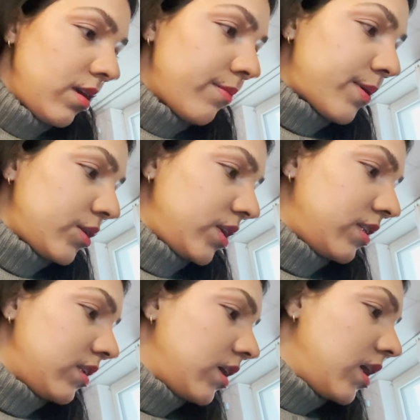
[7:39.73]

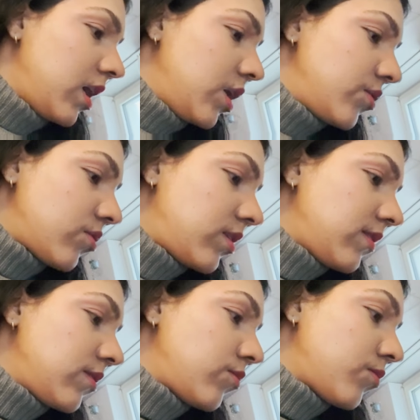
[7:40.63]
protein. So
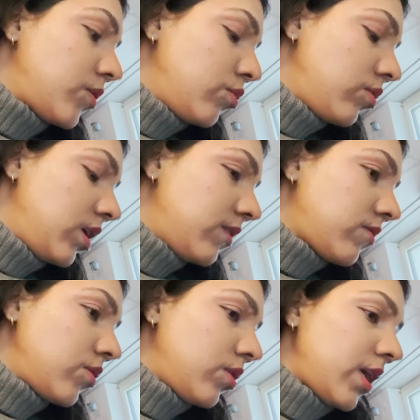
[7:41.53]
this is these
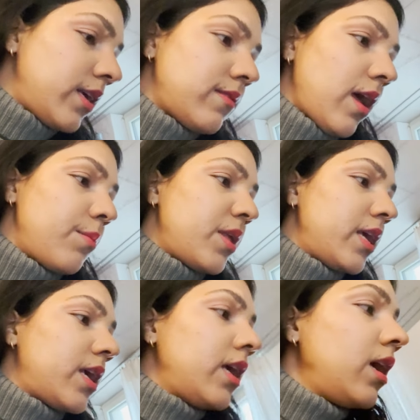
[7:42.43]
two things I'm
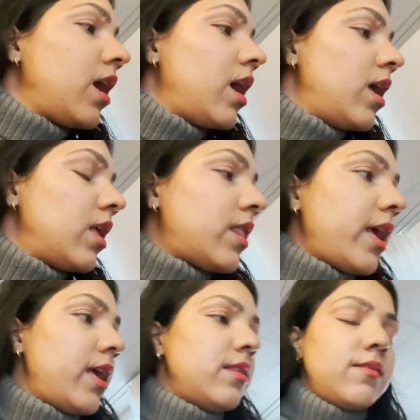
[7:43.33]
taking.
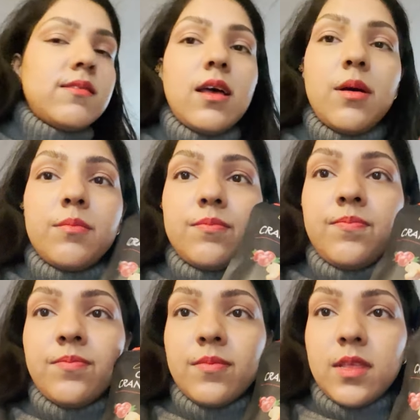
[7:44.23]
Then
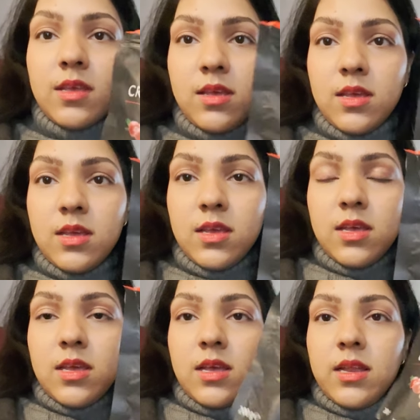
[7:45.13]
some
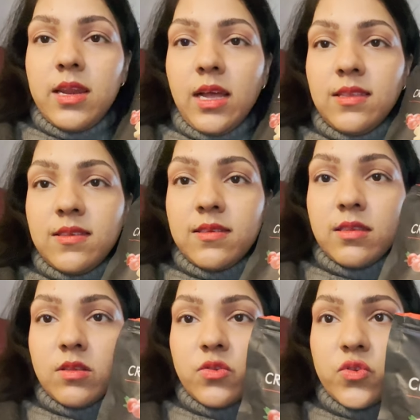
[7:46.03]

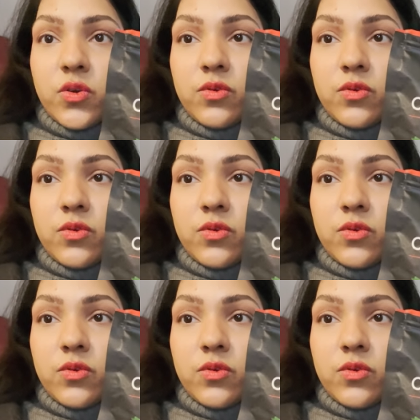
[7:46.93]
nuts to